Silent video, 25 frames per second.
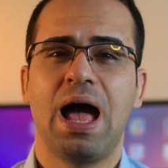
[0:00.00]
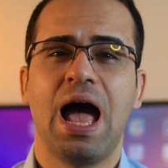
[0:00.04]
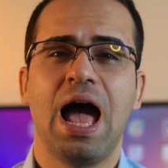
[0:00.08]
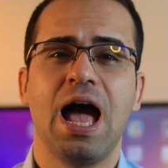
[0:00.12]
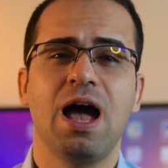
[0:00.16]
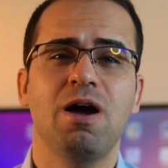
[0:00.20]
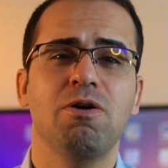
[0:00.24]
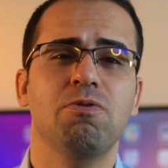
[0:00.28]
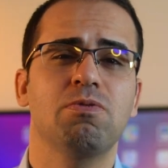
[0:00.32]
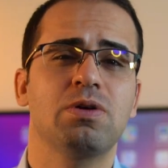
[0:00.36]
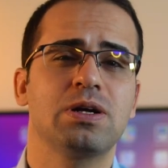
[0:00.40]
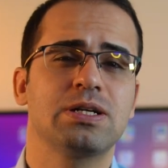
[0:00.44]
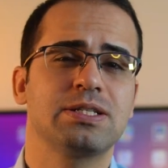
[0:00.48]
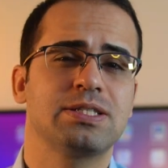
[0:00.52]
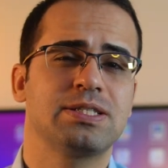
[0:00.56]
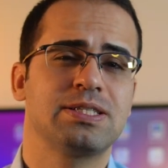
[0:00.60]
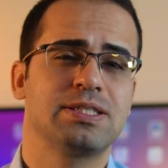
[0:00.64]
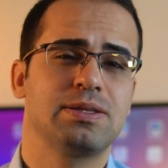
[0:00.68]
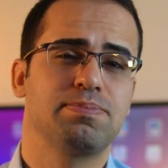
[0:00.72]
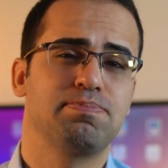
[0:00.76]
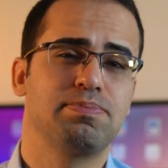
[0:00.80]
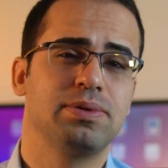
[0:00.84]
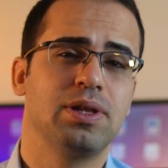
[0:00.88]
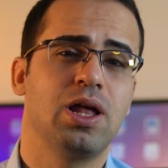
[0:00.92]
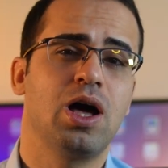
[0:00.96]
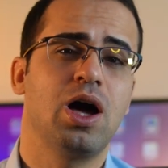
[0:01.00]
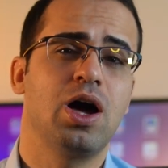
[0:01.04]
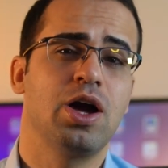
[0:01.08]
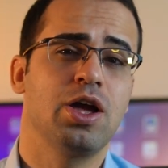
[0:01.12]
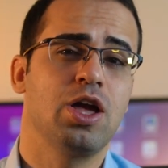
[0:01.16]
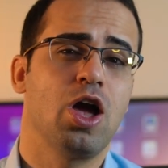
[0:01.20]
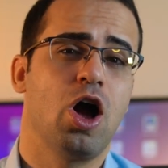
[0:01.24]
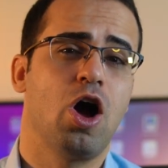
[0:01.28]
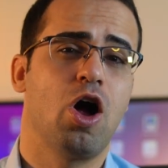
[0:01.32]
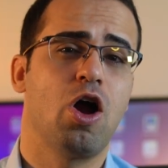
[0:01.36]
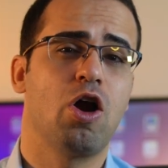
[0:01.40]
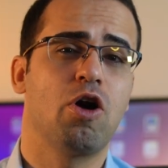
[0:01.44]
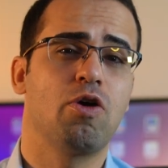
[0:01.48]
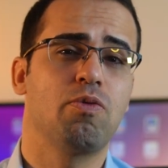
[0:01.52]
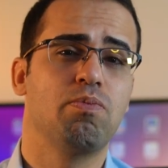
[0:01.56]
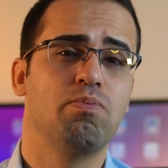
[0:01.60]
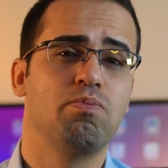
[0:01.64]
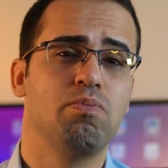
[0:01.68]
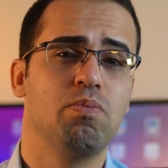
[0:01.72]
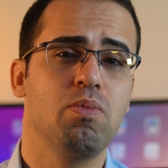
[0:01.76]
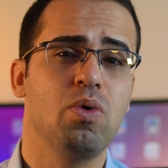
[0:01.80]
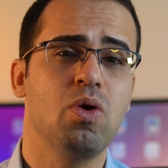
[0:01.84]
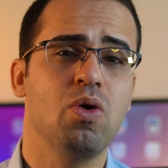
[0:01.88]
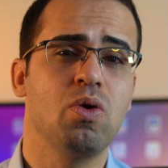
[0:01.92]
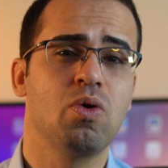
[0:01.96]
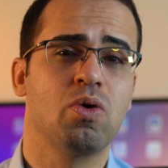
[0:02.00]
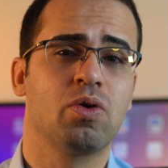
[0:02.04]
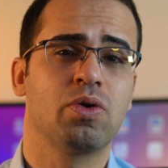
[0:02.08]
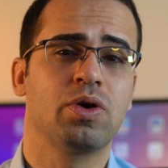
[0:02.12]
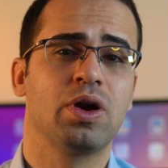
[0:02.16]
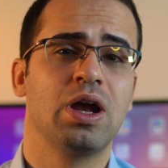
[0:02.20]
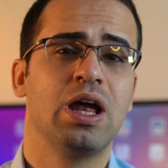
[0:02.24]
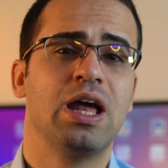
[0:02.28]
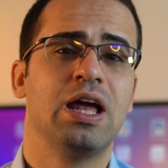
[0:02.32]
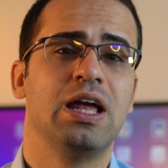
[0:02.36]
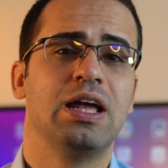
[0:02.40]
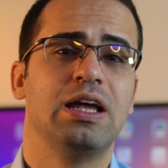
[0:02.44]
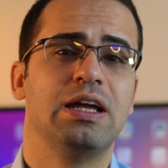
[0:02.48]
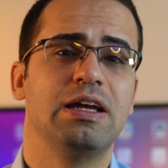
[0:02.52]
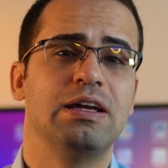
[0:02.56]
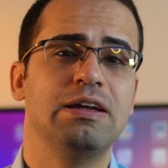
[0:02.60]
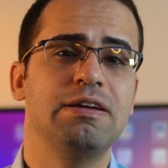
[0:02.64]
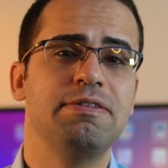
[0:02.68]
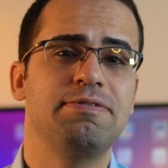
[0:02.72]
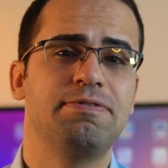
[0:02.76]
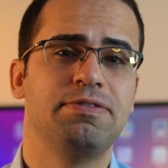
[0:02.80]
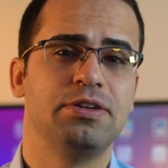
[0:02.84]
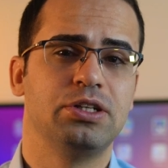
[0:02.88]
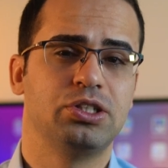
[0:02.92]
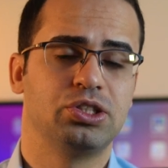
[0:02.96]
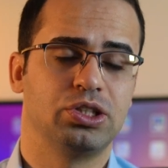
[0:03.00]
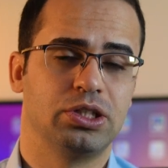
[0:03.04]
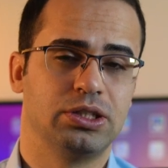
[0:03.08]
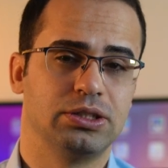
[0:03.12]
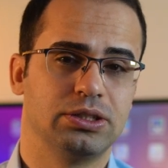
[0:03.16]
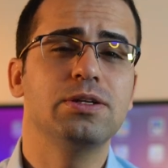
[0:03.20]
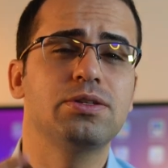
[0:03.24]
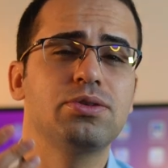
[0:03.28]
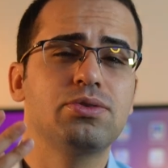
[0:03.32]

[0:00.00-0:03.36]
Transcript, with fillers: power supply are more efficient.